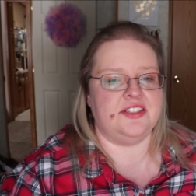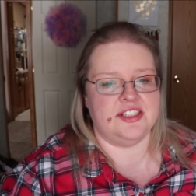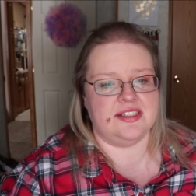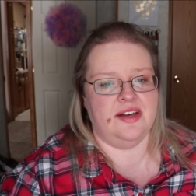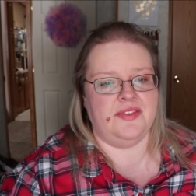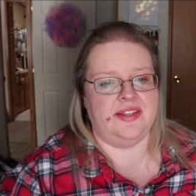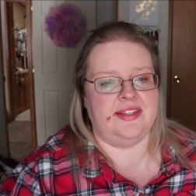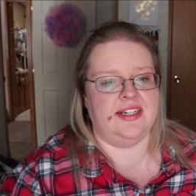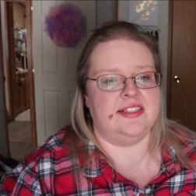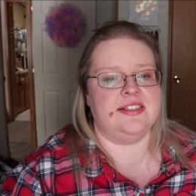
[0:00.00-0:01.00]
just so
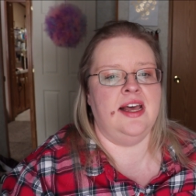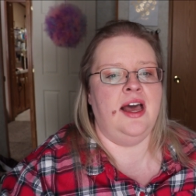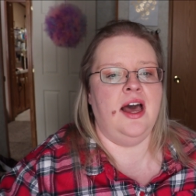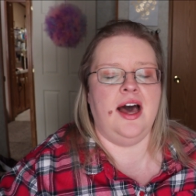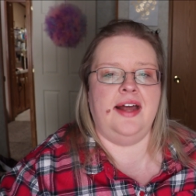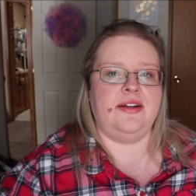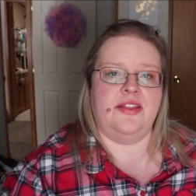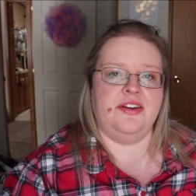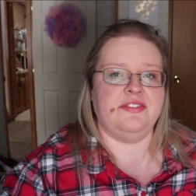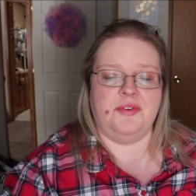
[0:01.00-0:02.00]
that there's
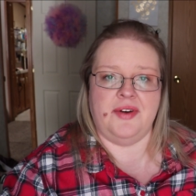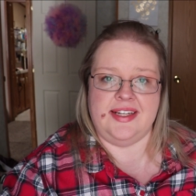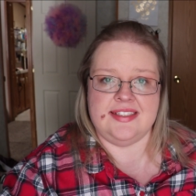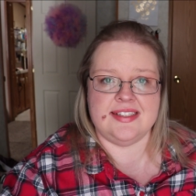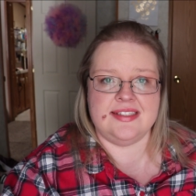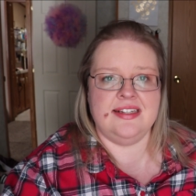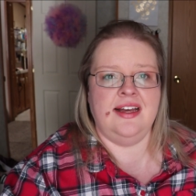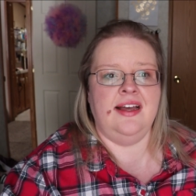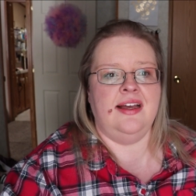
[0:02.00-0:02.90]
another voice.